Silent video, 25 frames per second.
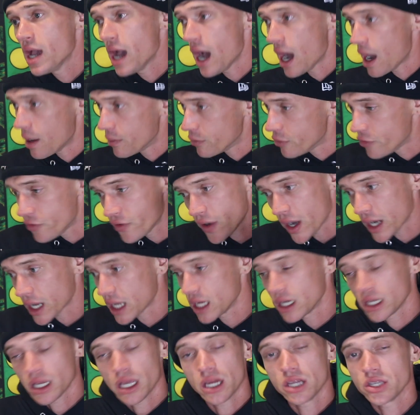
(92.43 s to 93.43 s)
I'm
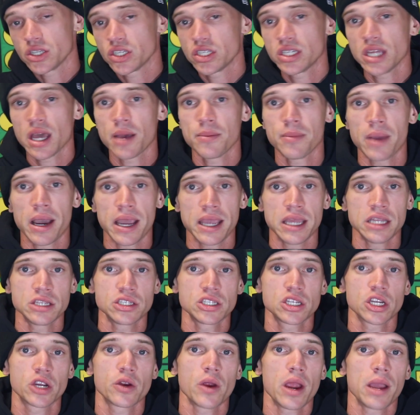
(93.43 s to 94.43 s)
fucking gonna step my
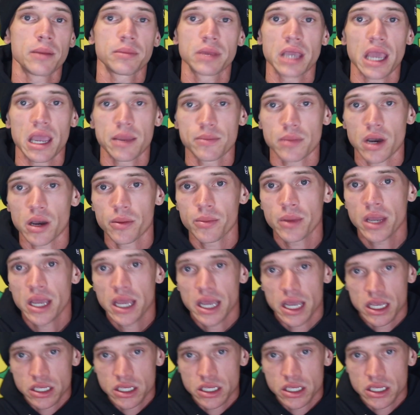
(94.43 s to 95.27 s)
Instagram game up.